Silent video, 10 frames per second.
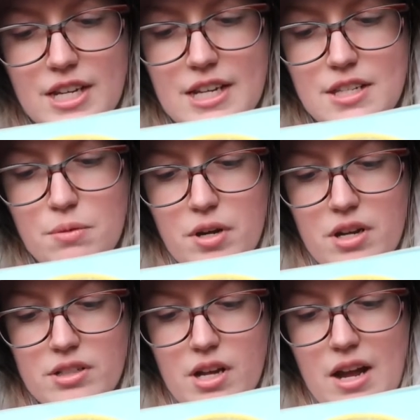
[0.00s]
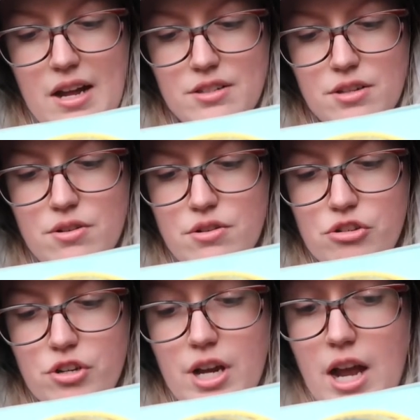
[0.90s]
easy word cards,
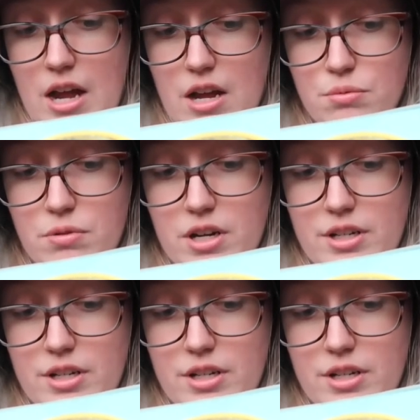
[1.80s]
100 hard word